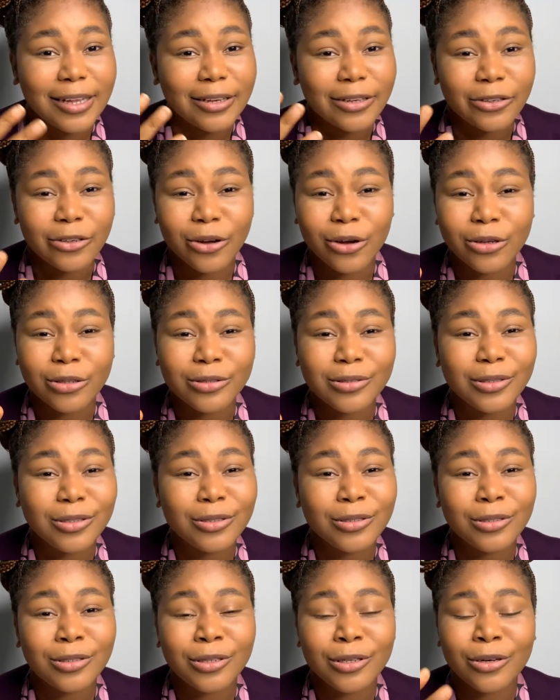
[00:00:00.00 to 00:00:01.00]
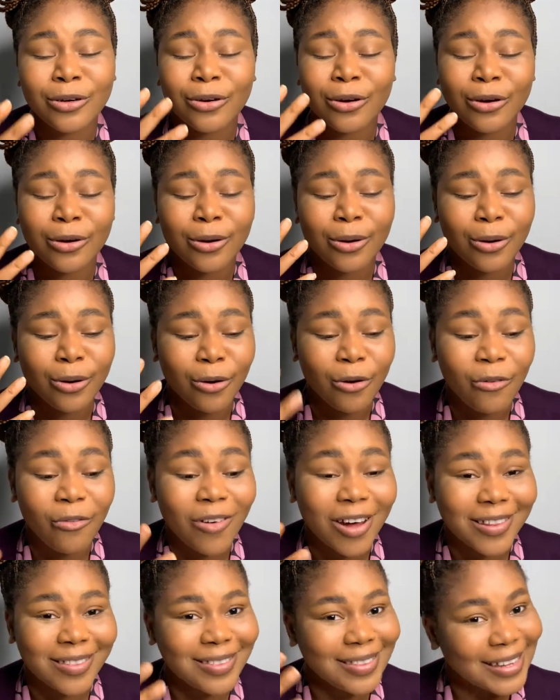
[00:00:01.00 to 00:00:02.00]
Don't
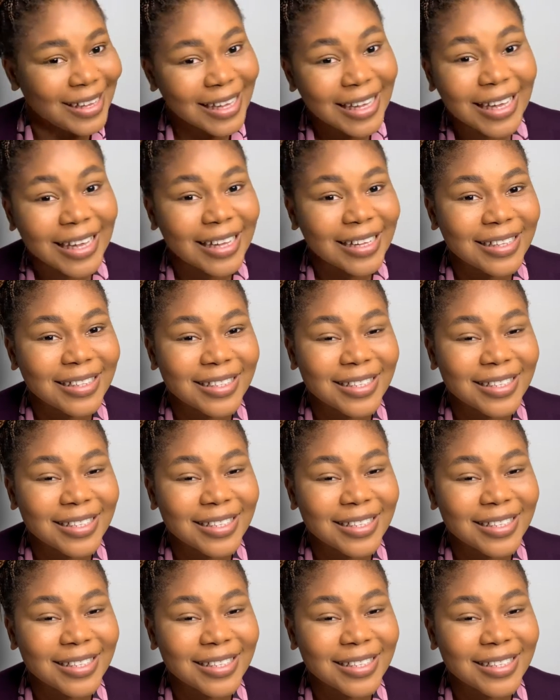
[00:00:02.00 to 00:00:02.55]
overthink it,